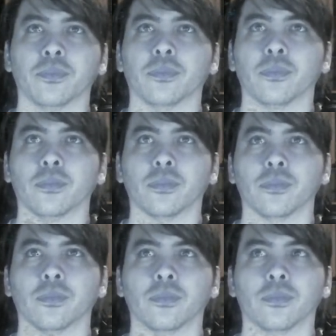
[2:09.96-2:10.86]

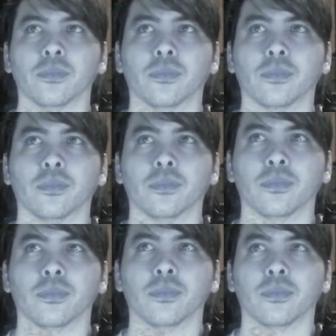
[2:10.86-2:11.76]

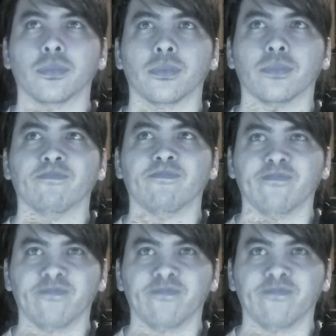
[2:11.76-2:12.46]
(silence)